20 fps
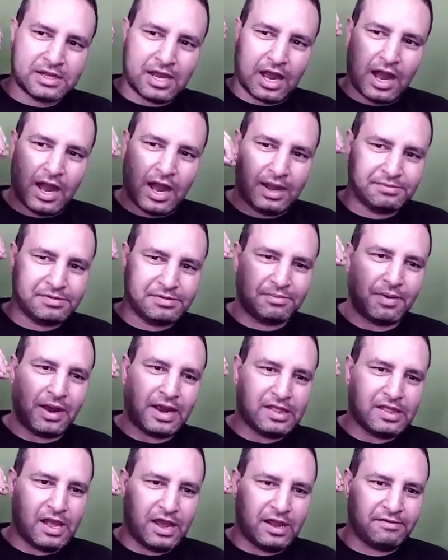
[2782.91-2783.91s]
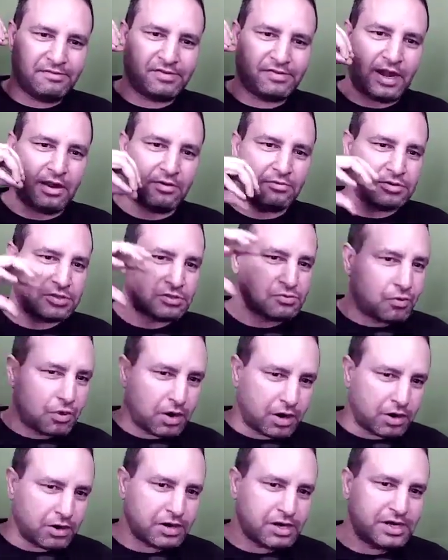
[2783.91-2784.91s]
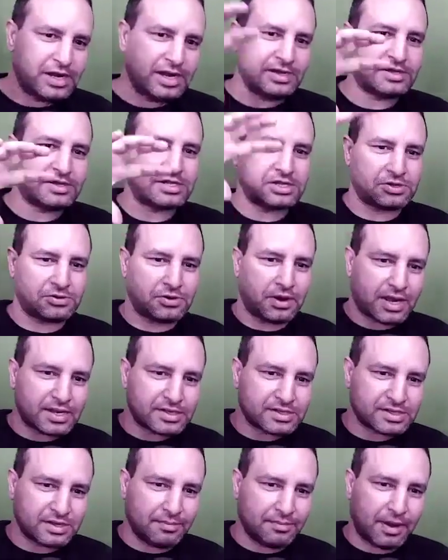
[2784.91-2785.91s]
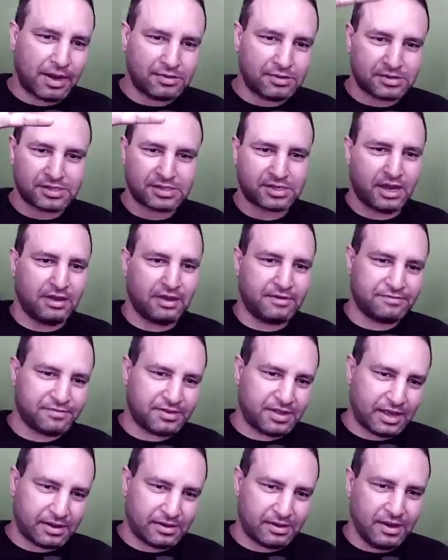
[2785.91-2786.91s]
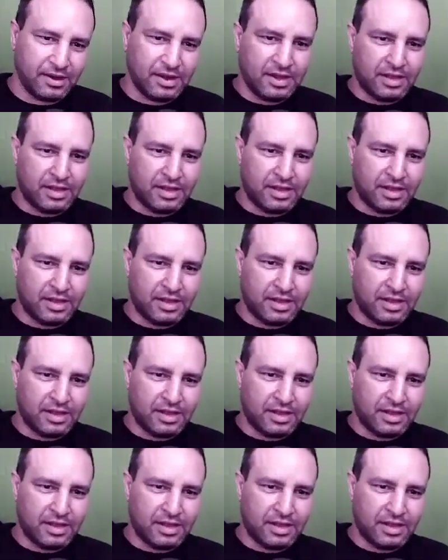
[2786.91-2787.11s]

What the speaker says: times in my life that I was worried and stressed about stuff that